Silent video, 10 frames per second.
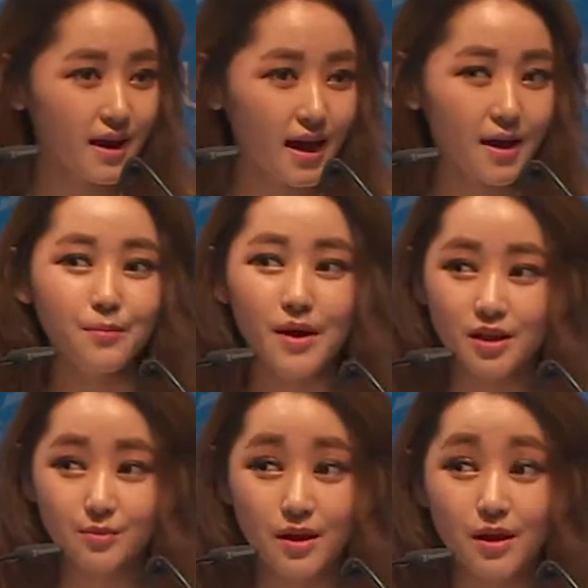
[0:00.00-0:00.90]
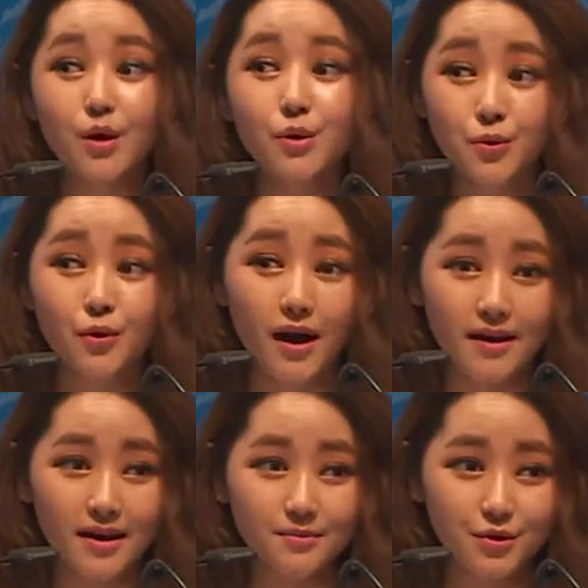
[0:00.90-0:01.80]
and made me who I
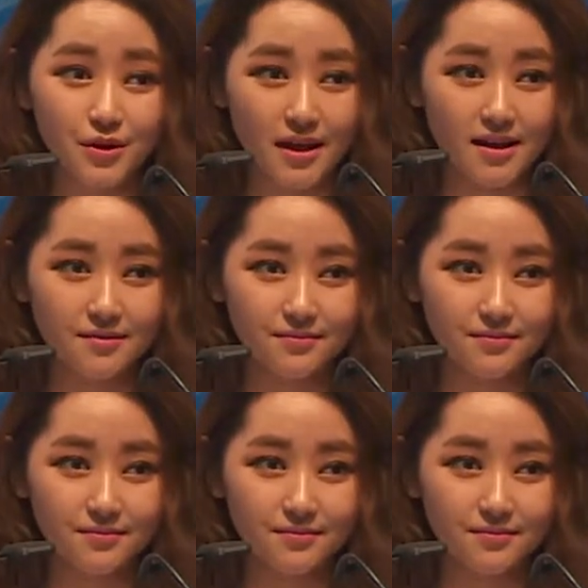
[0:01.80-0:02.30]
am today.